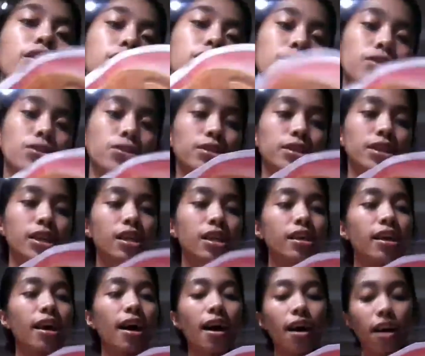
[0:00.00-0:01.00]
So
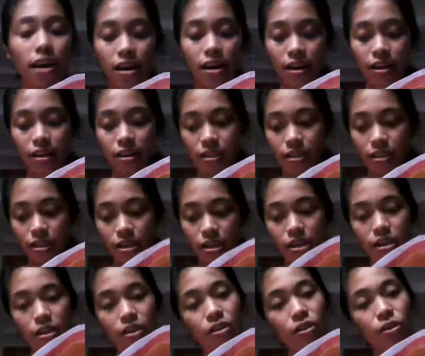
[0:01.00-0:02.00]
cilia are
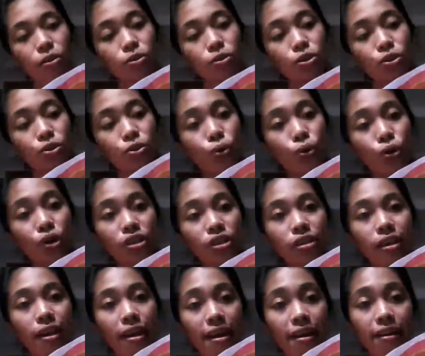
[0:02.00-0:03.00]
those short
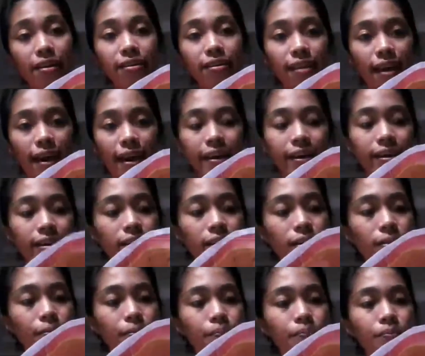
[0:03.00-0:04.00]
hair-like
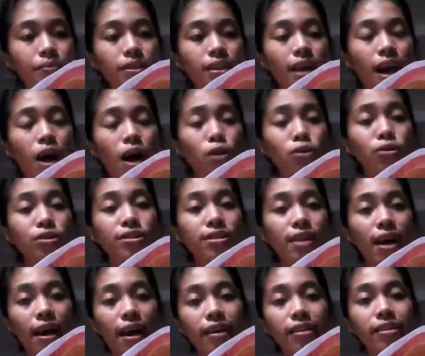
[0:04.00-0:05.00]

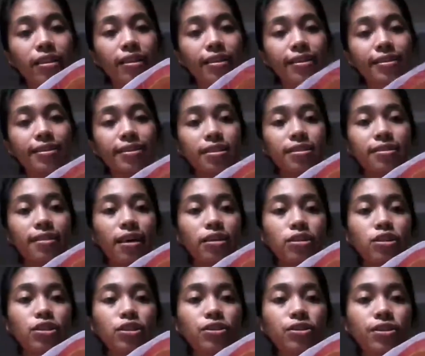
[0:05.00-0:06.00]
outside that is
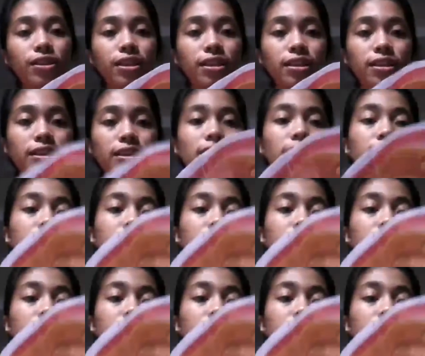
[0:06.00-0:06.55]
attached to the